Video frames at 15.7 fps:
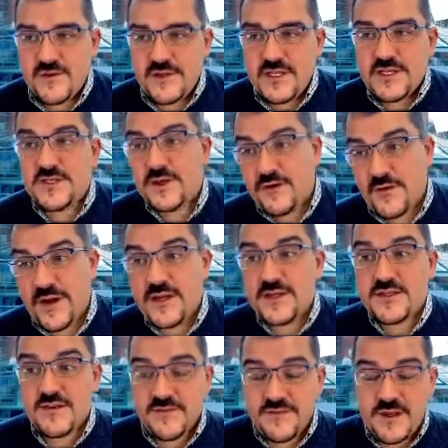integrated
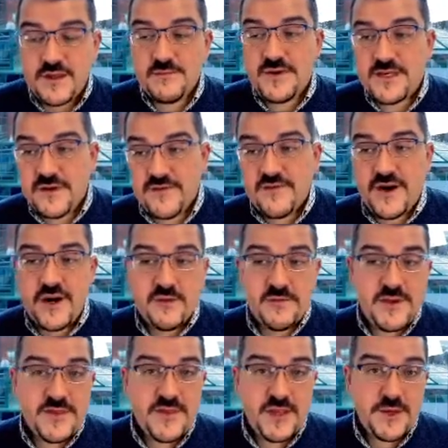development
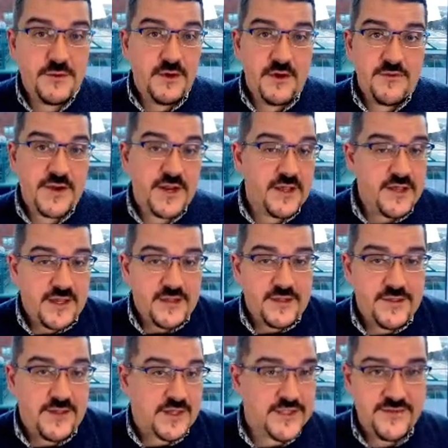environment that you already like, then
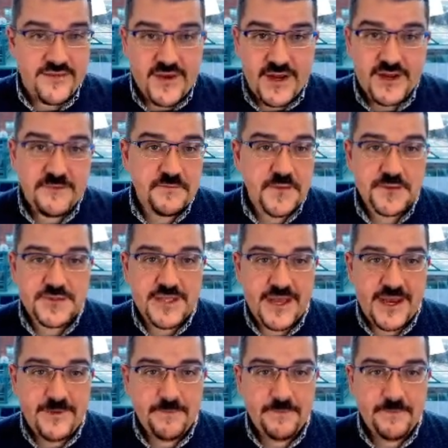that's fine. Use that.